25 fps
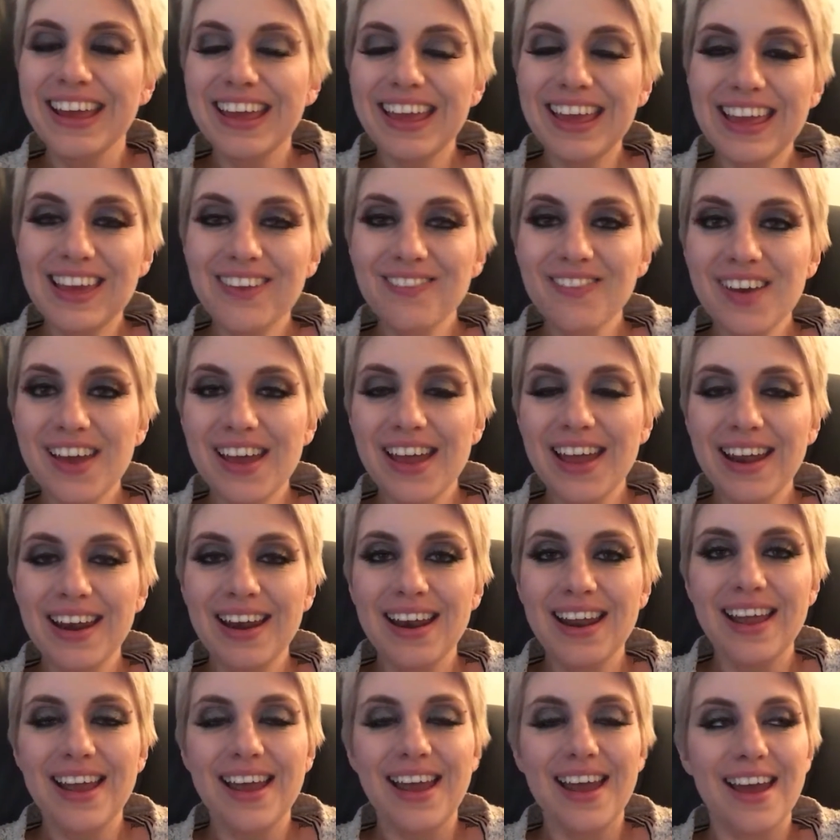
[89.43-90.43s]
Even
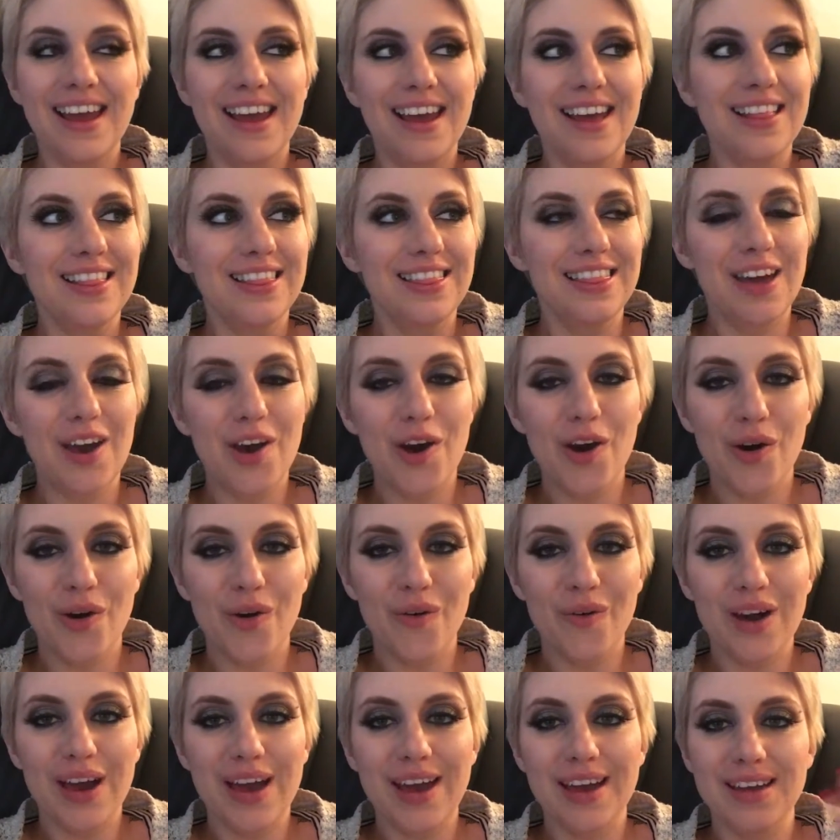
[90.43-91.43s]

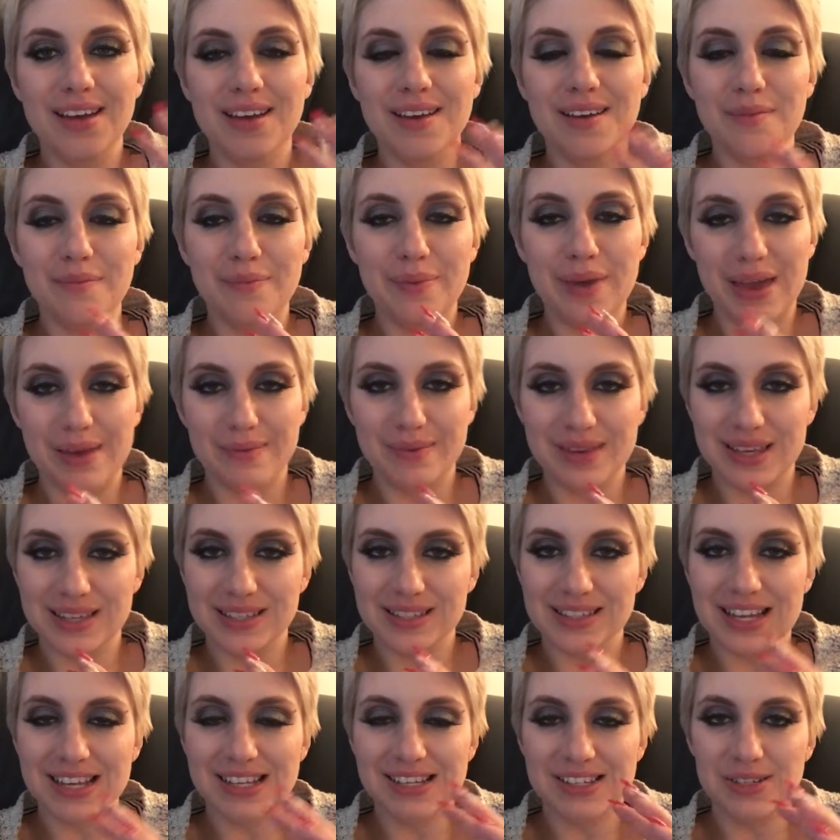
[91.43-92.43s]
though
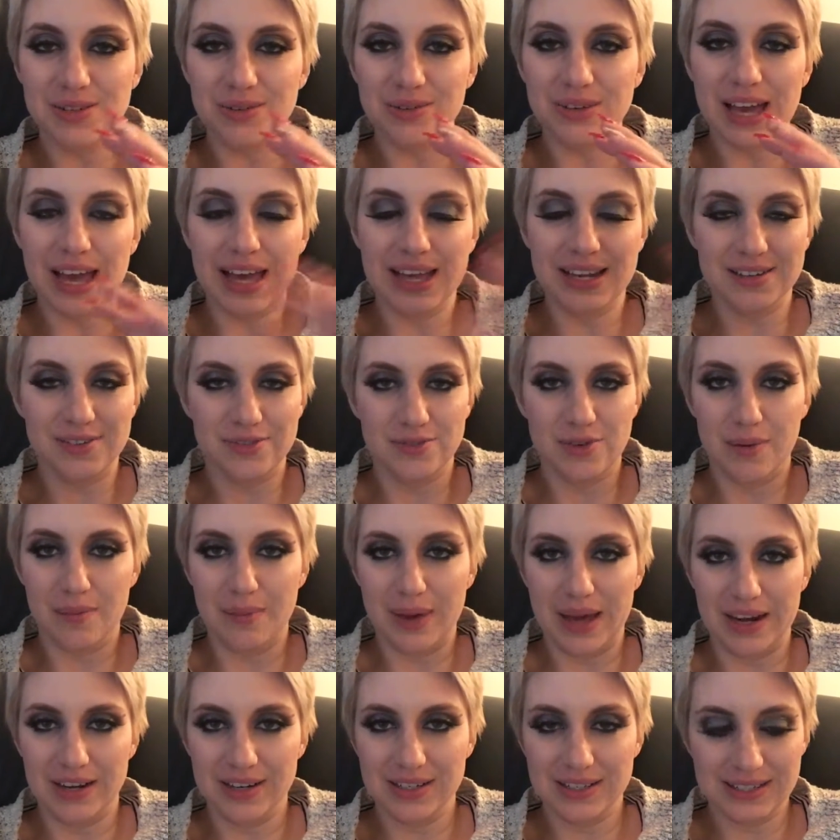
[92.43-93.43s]
babies do get into a
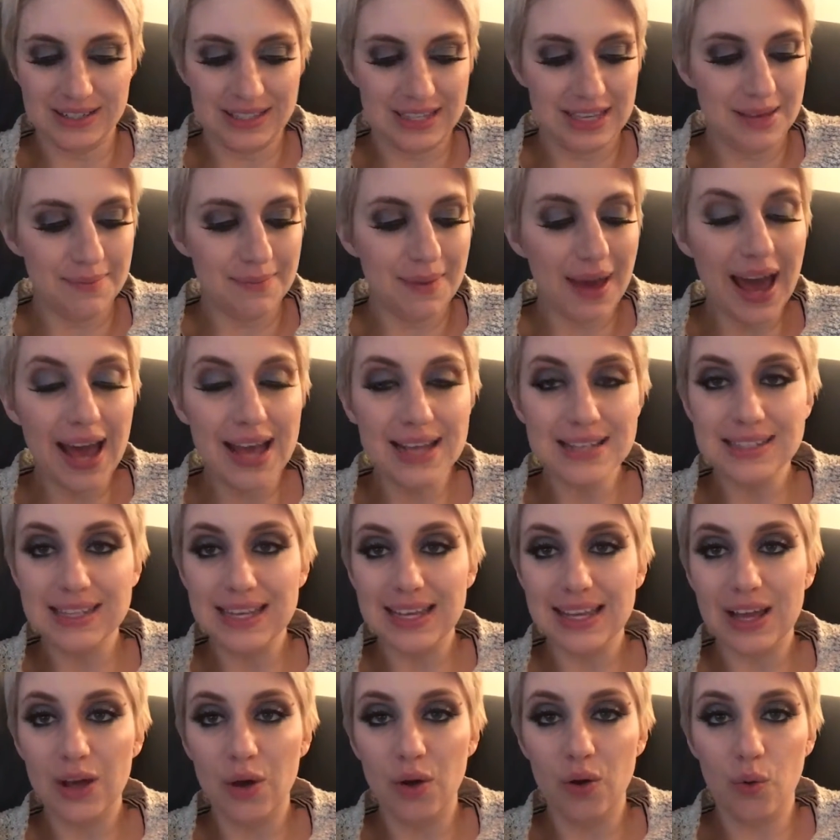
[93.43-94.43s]
better sleep as
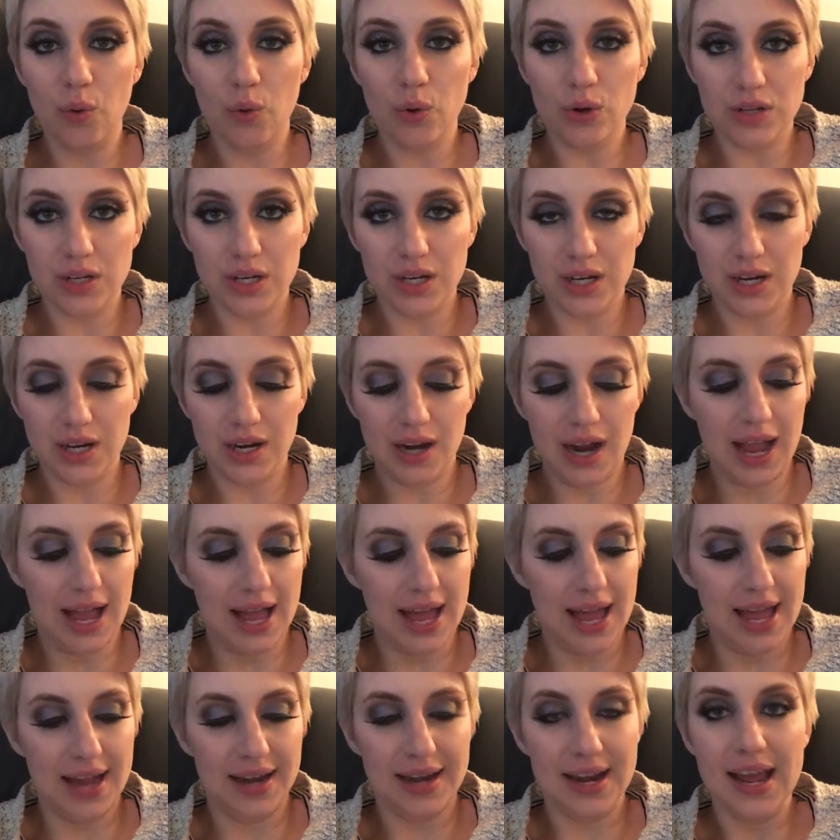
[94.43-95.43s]
they get older,
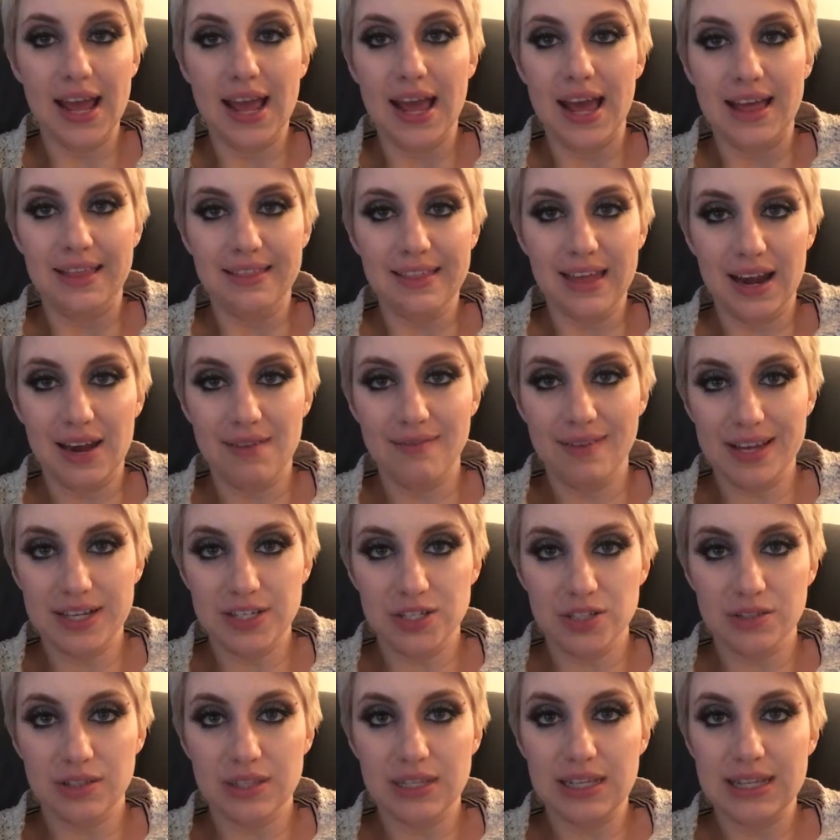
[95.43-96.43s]
and then
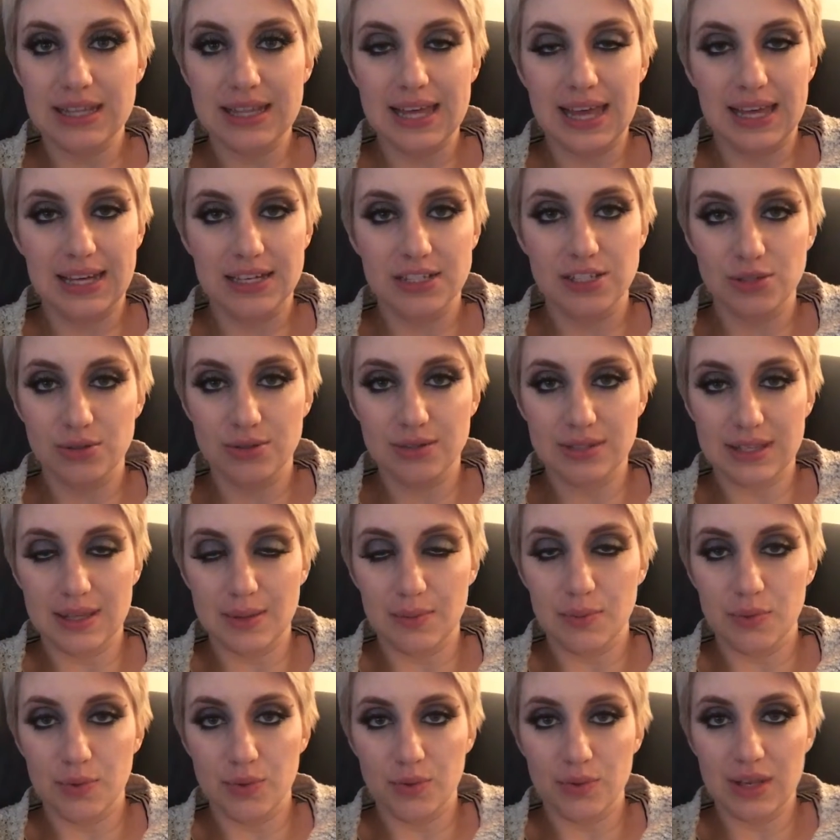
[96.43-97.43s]
eventually they do
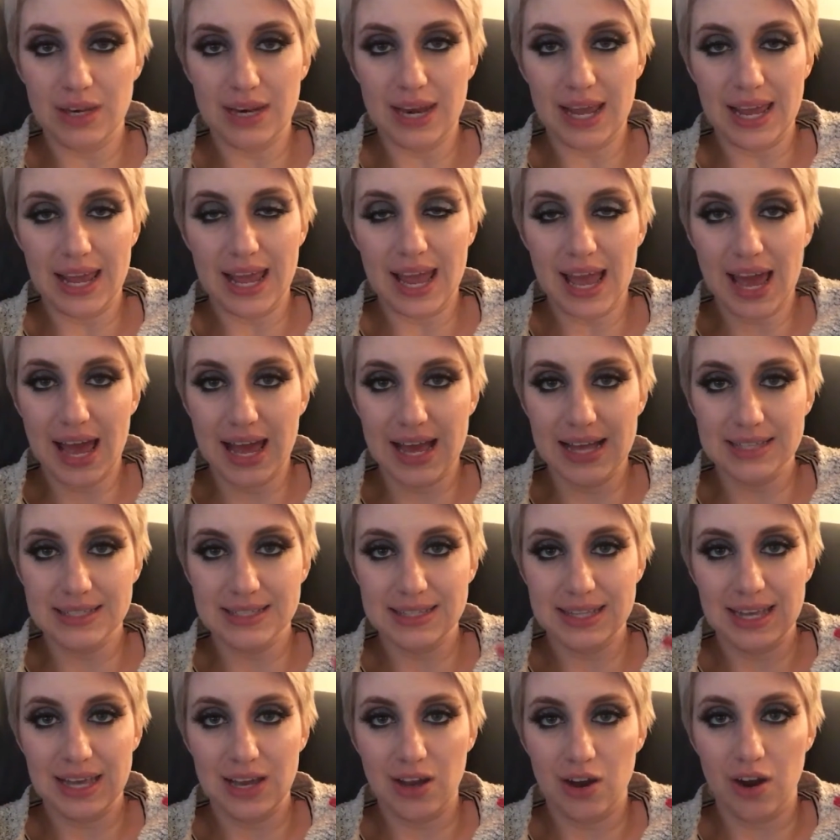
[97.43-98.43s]
sleep through the night as
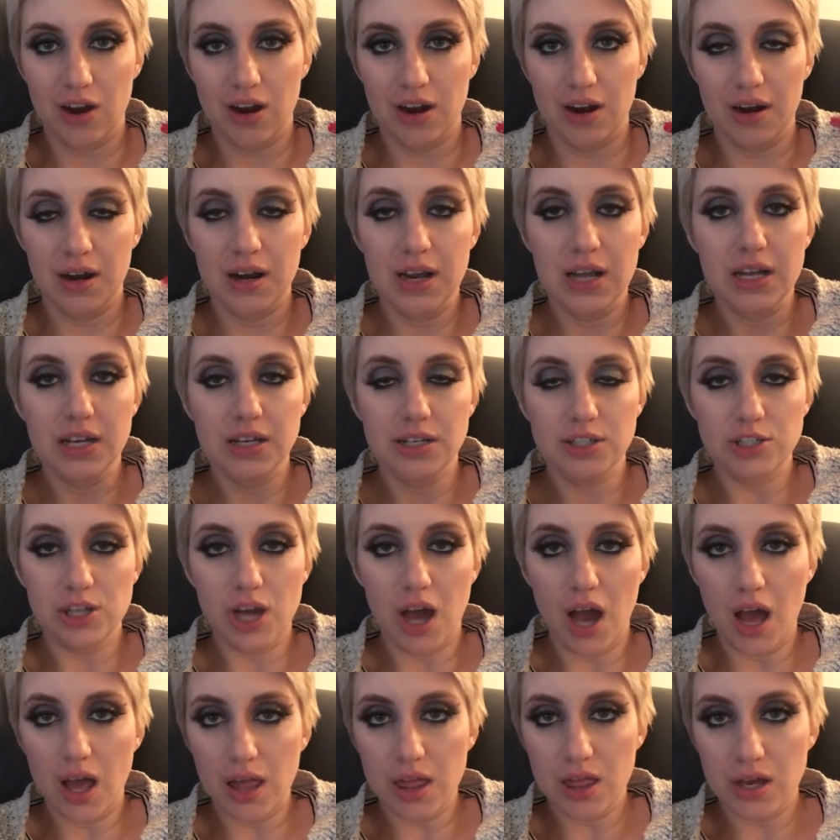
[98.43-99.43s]
they are
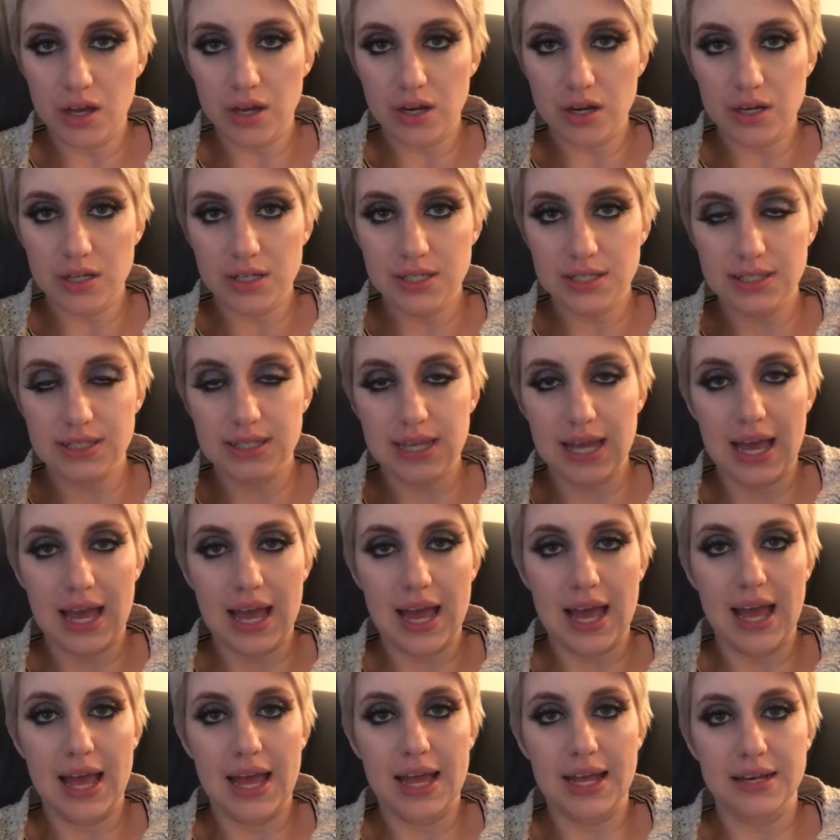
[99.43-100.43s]
toddlers
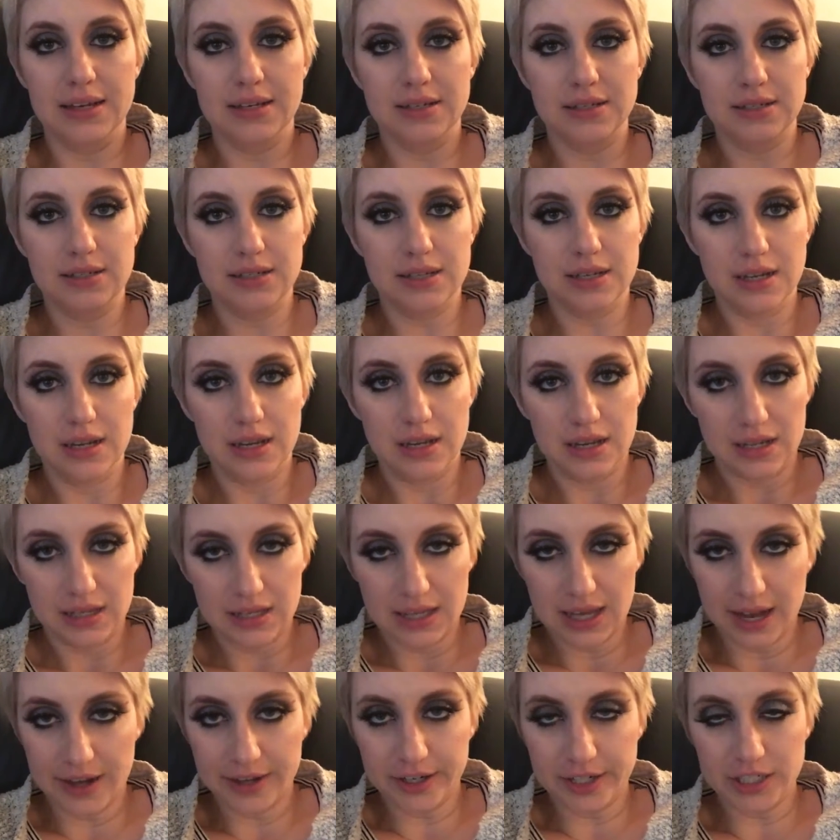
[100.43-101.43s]
and
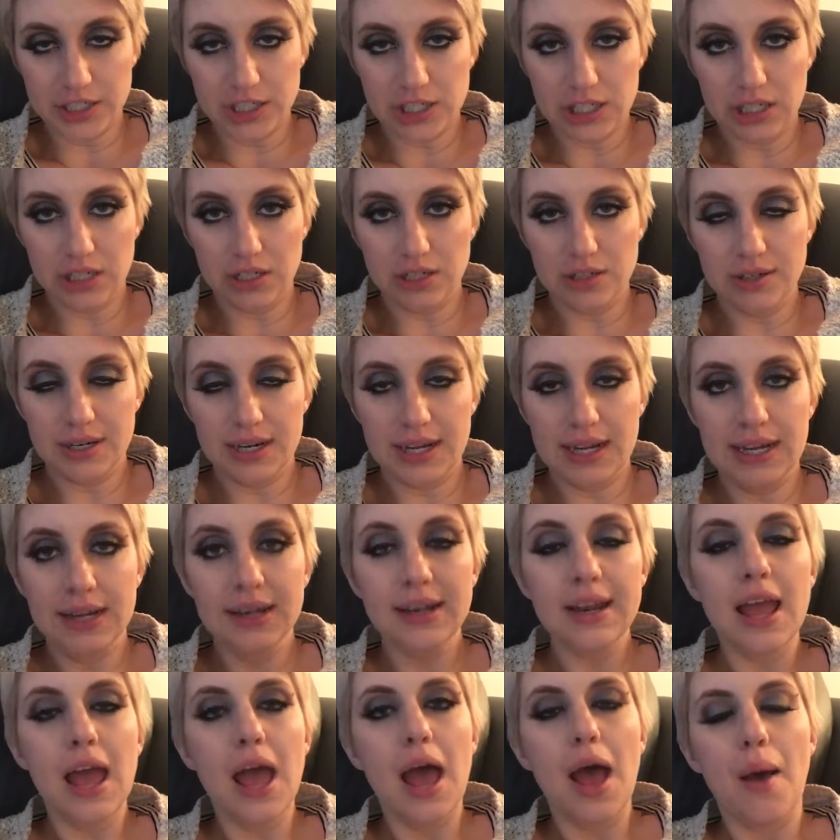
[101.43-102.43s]
younger
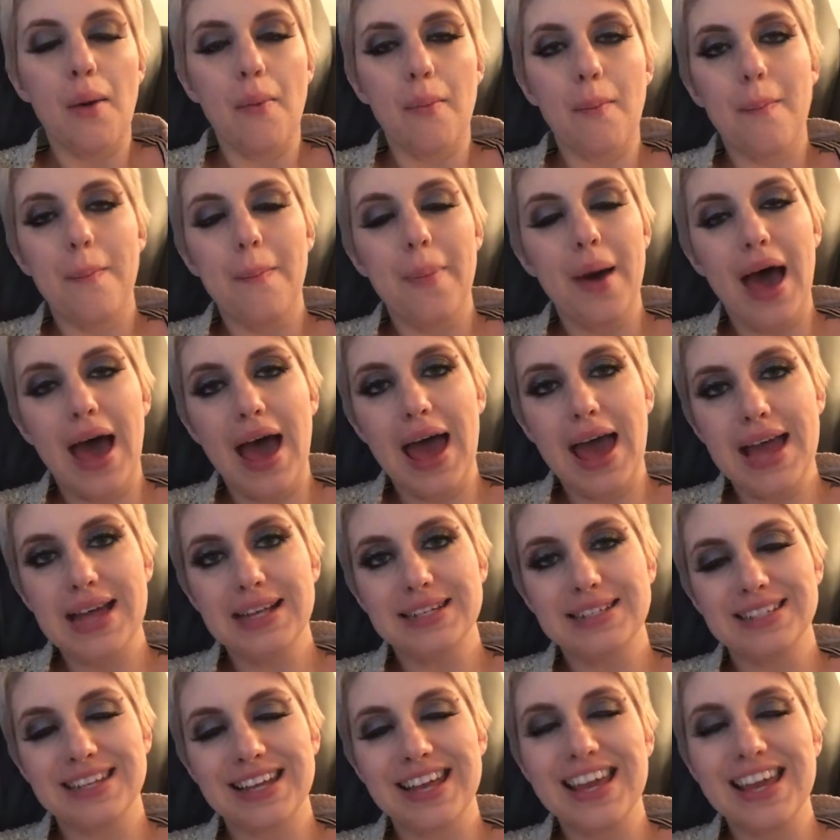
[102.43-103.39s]
children, but